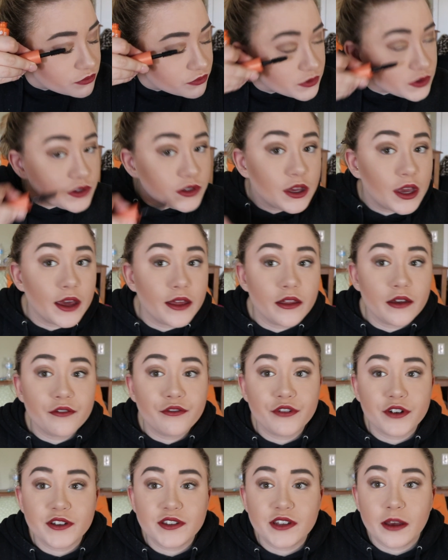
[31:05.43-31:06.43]
See, I love
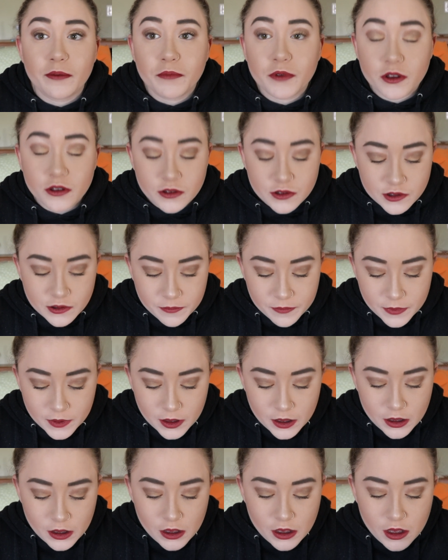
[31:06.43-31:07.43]
free samples.
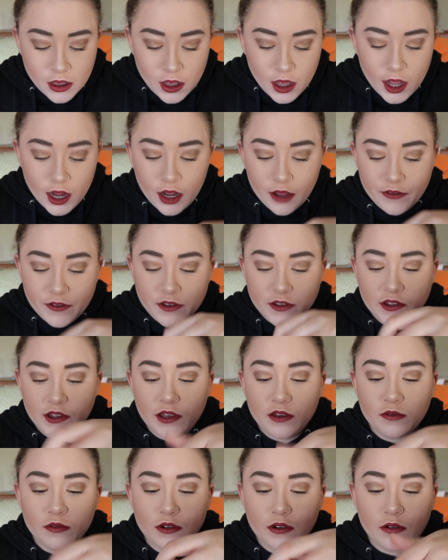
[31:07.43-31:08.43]
I got this
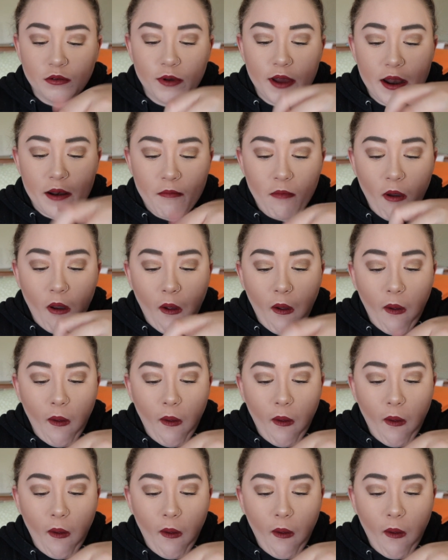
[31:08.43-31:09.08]
cute little one